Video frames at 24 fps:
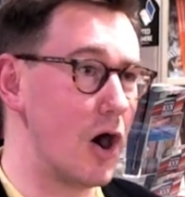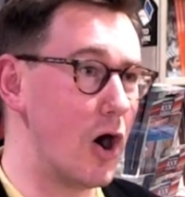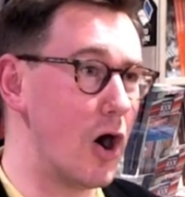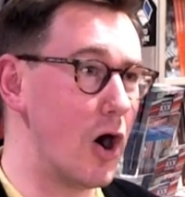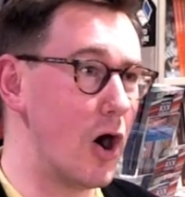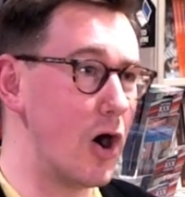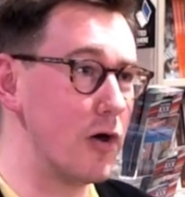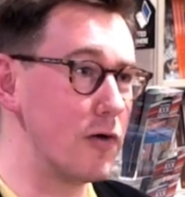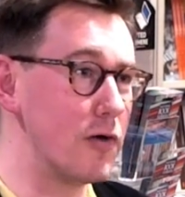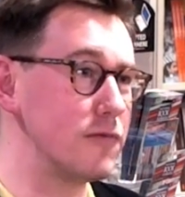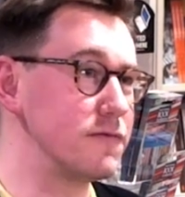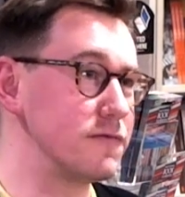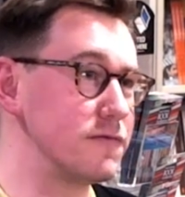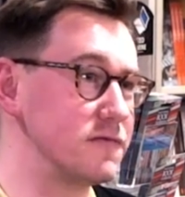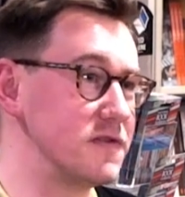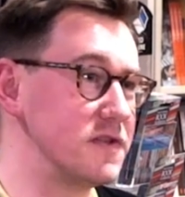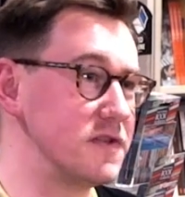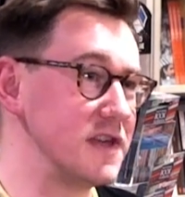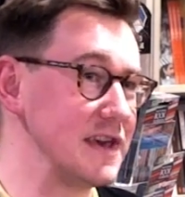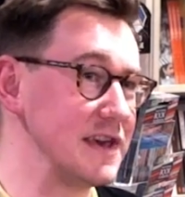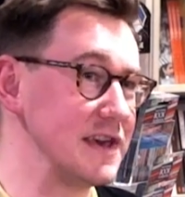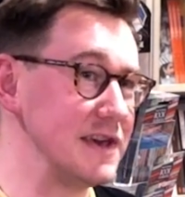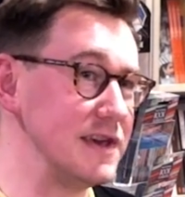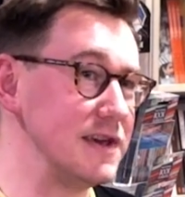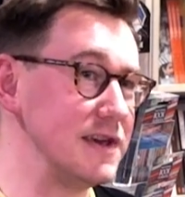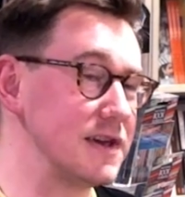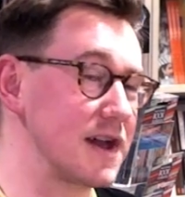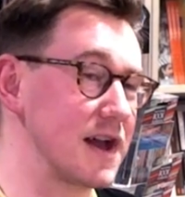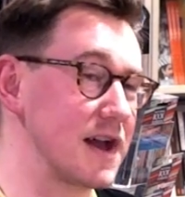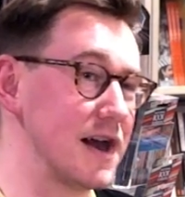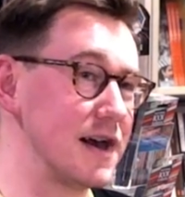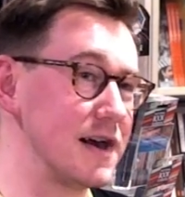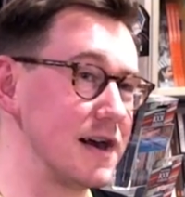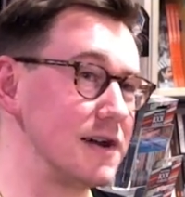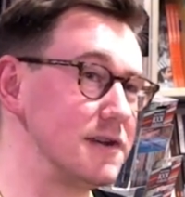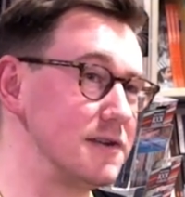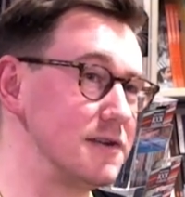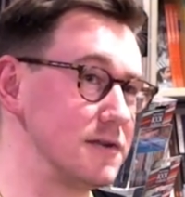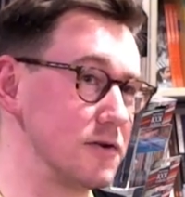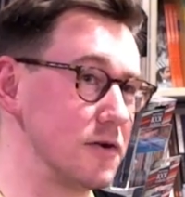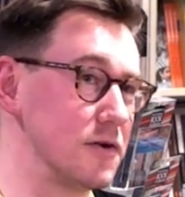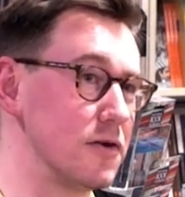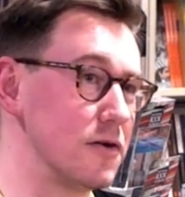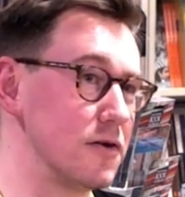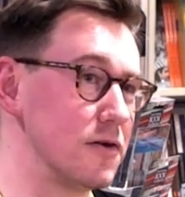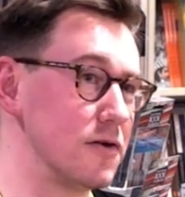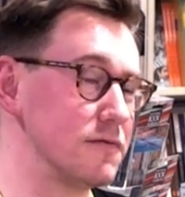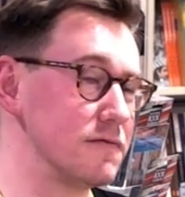of the kind
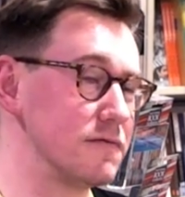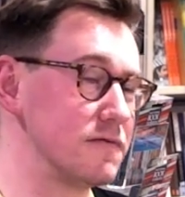of